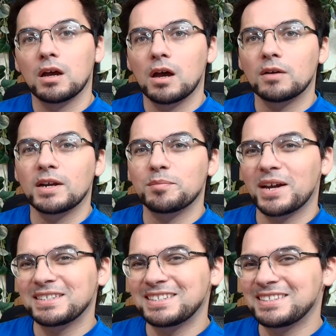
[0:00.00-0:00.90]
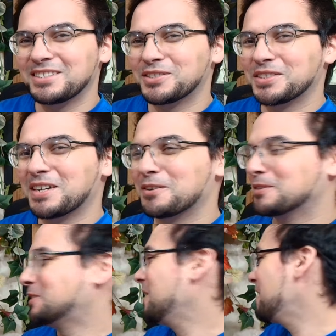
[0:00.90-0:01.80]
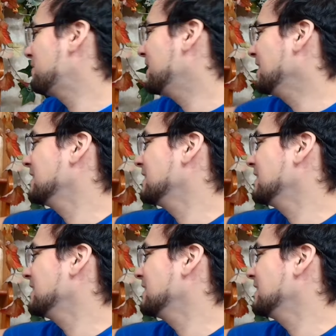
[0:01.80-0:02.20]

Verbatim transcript: All right, Pisces, here's your tarot traffic.